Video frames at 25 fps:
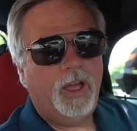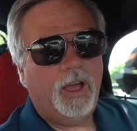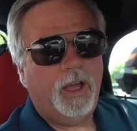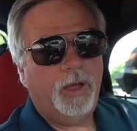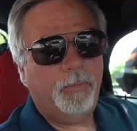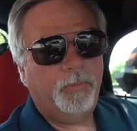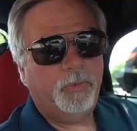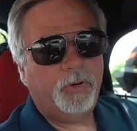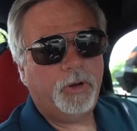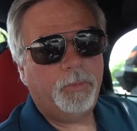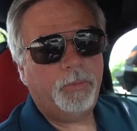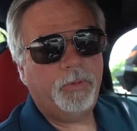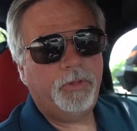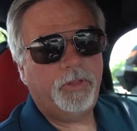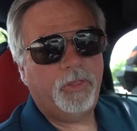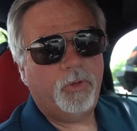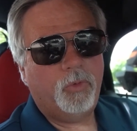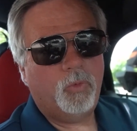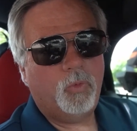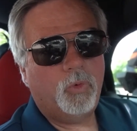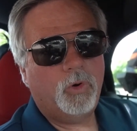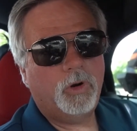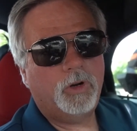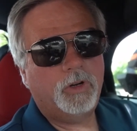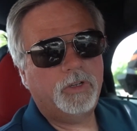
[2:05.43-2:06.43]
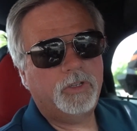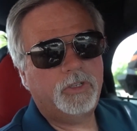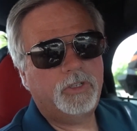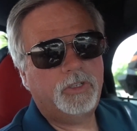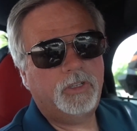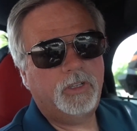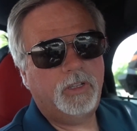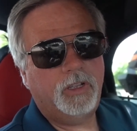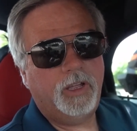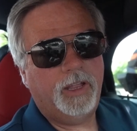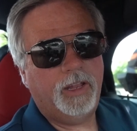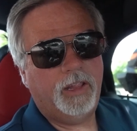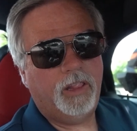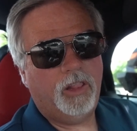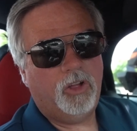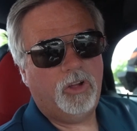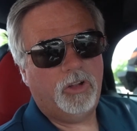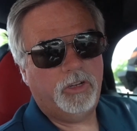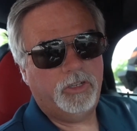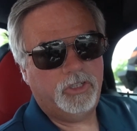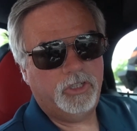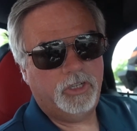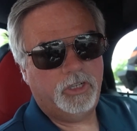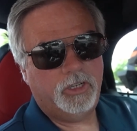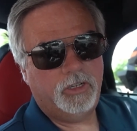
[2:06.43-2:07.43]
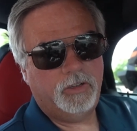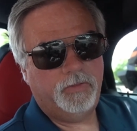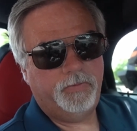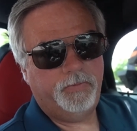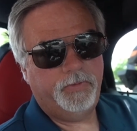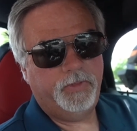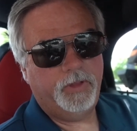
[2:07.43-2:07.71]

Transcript: I'm probably the worst at launching.